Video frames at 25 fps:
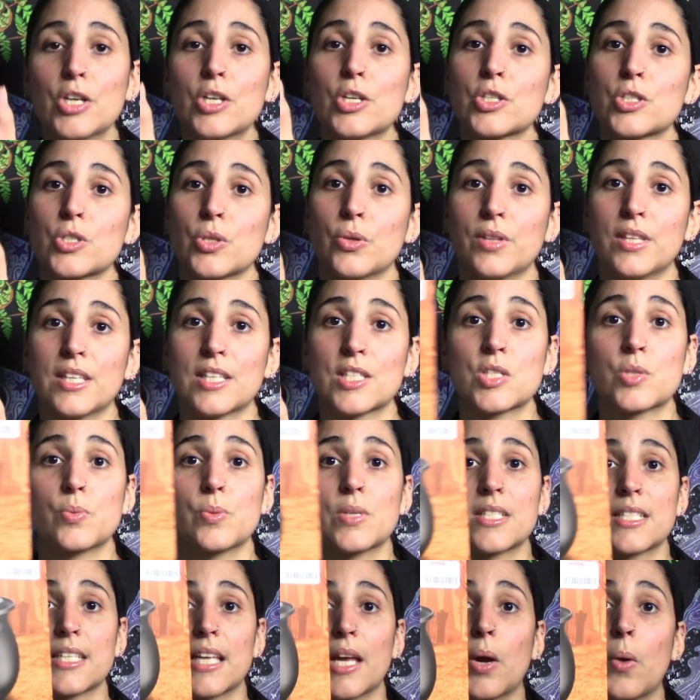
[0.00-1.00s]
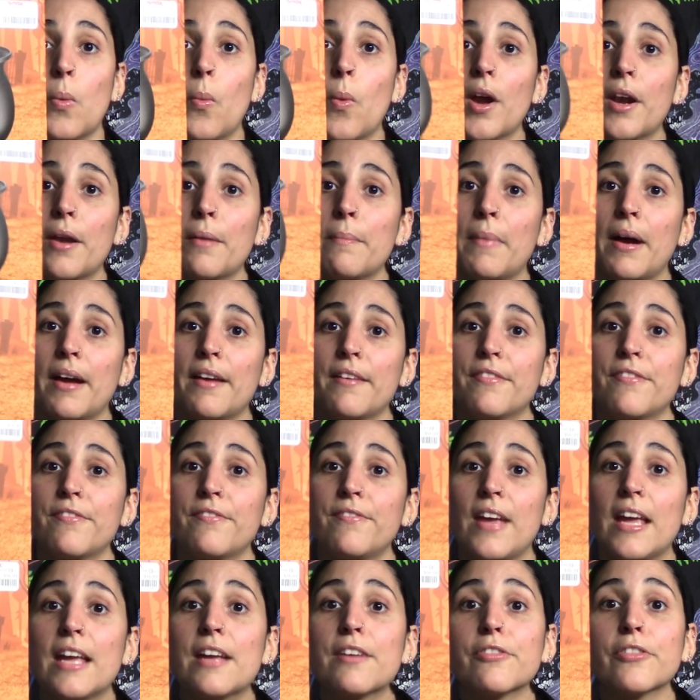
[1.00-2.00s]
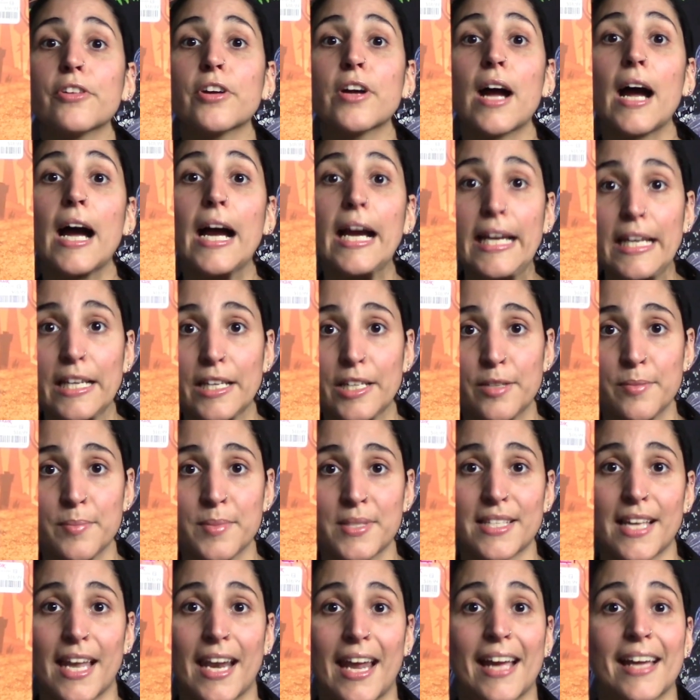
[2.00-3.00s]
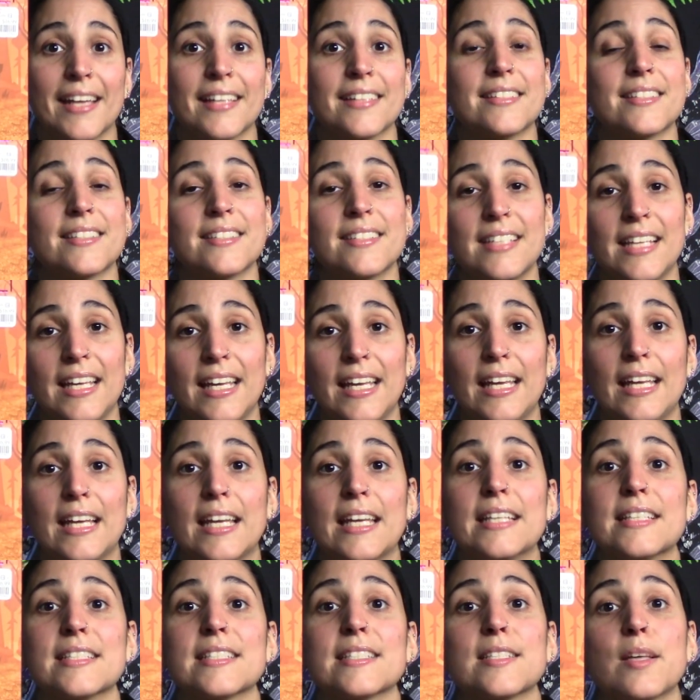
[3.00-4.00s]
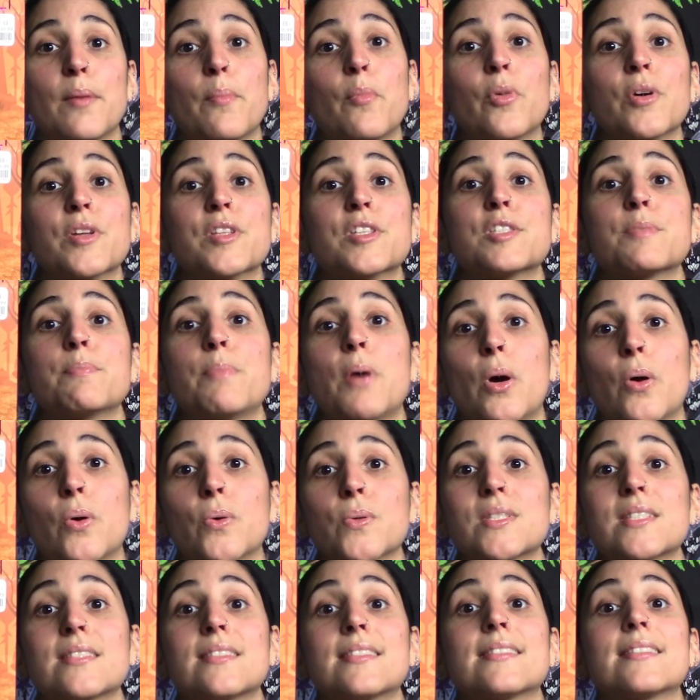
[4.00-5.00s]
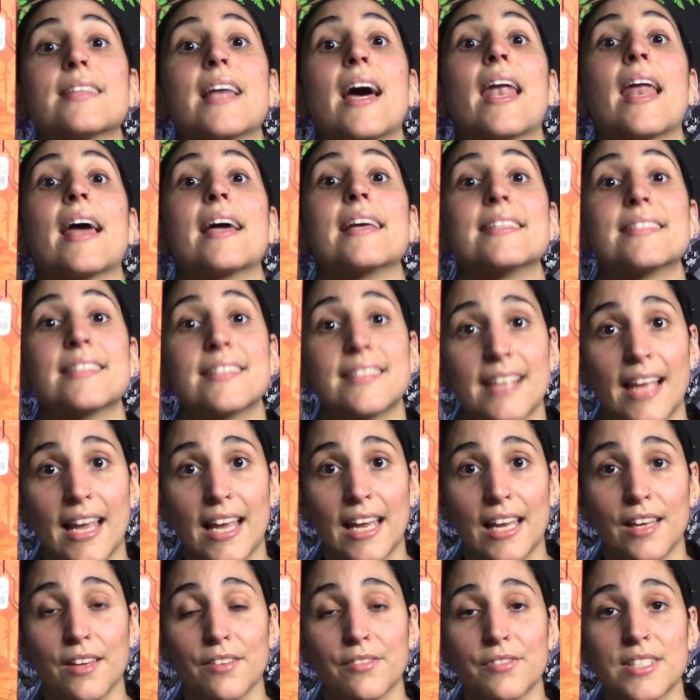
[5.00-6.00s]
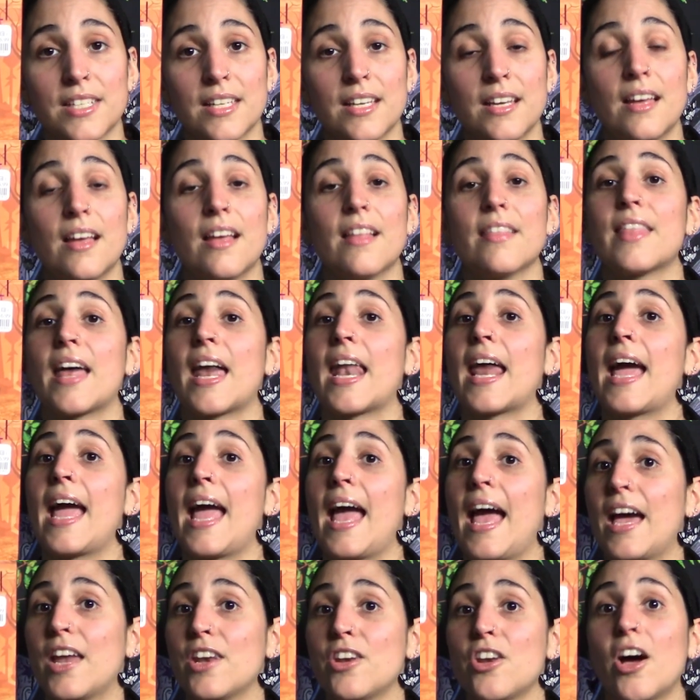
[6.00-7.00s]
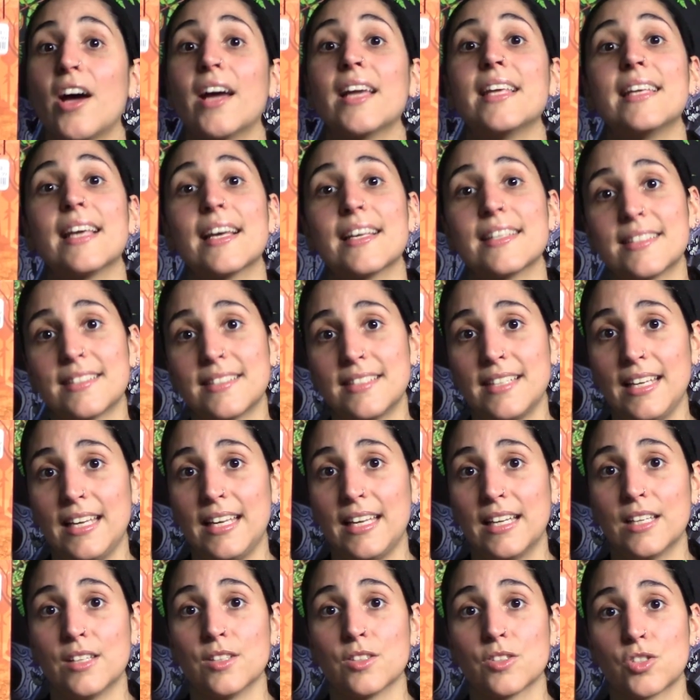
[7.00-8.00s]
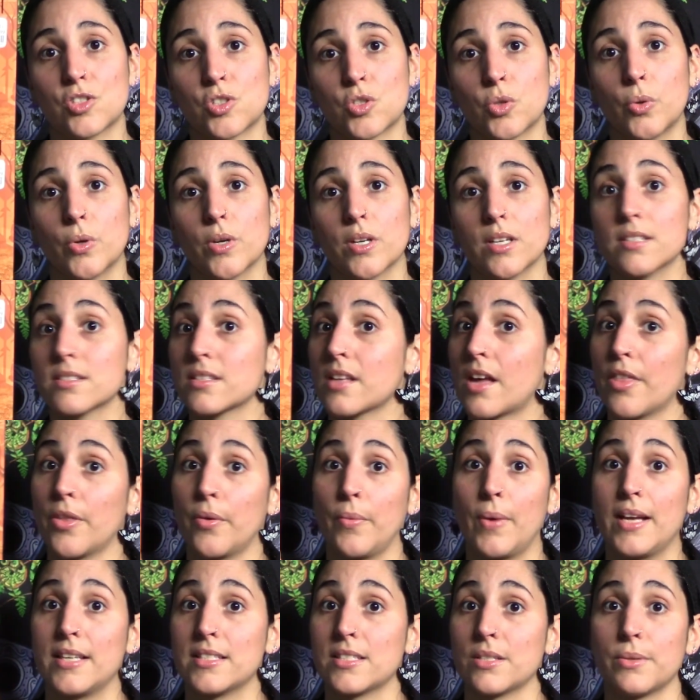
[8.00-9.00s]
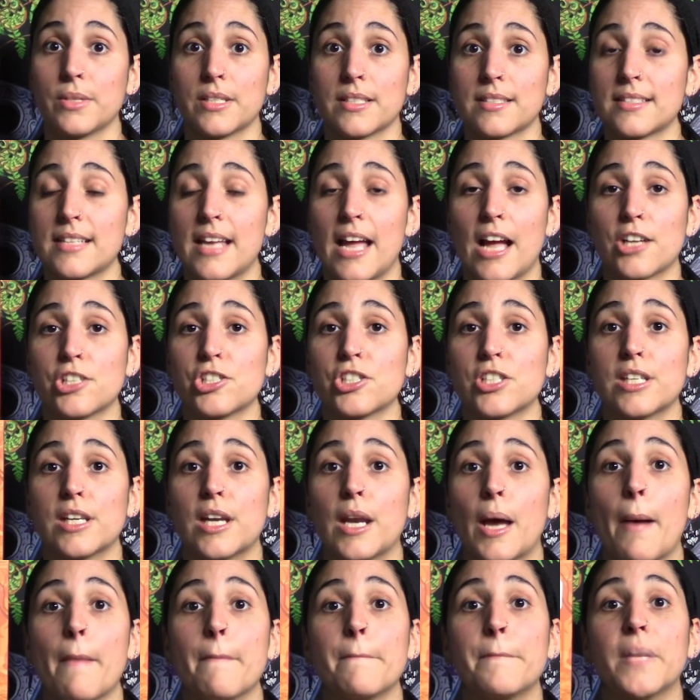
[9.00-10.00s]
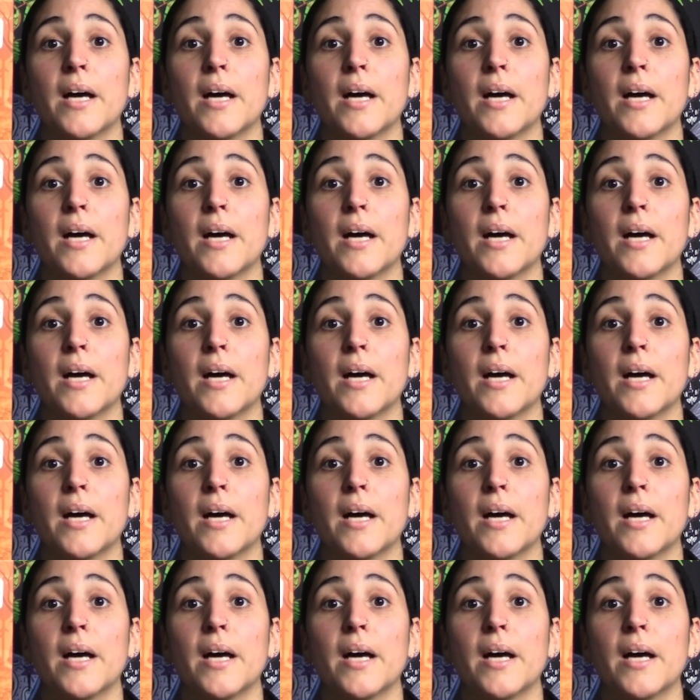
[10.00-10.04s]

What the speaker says: So this was like one of my favorite items that I had seen in someone's posts that I saved, that I had not yet seen in stores. Otherwise I would have snatched it up.